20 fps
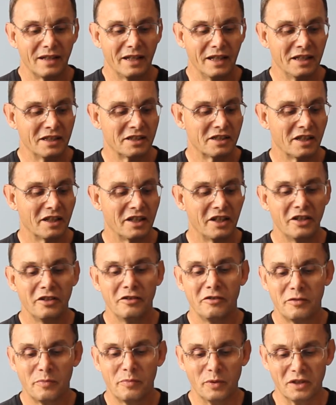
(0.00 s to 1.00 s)
It's a
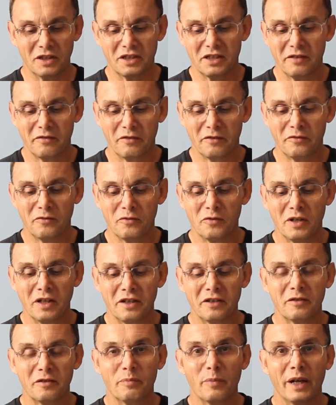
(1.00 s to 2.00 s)
huge book. It's over
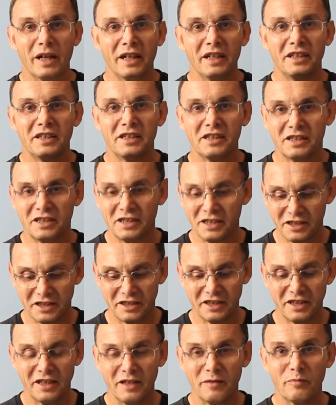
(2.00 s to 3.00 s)
400 pages. It's
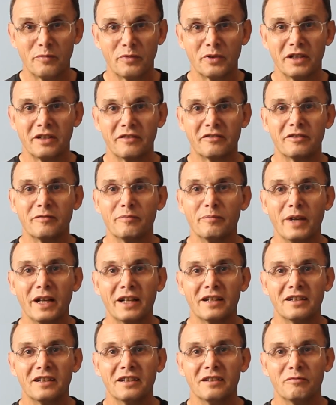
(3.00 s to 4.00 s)
still in print from
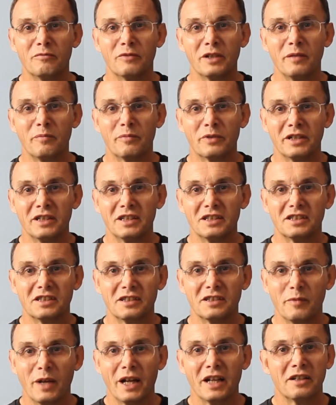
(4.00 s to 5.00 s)
Medlar, reprints
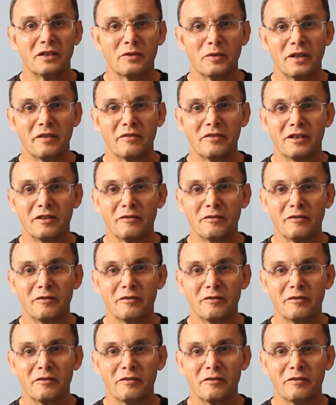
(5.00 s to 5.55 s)
about £25.